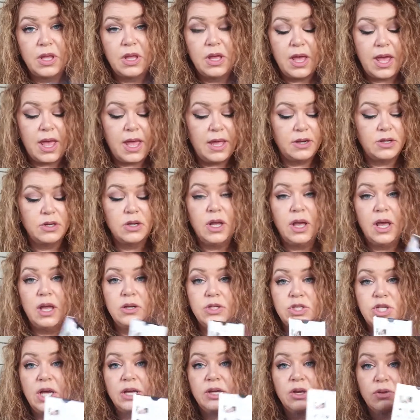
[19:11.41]
And
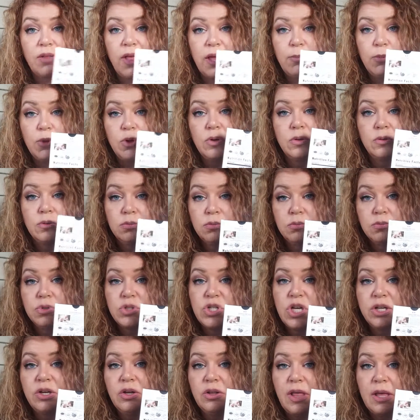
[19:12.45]
check your label. Check
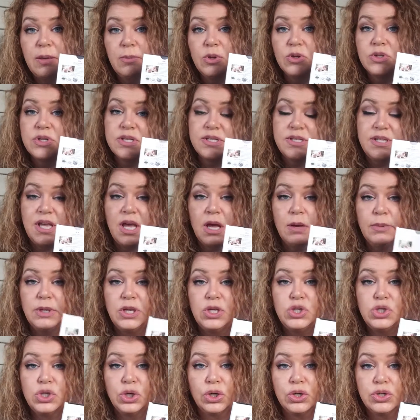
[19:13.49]
your label to see how many
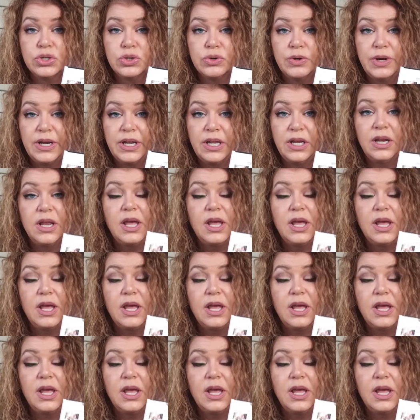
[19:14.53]
sugars are in it,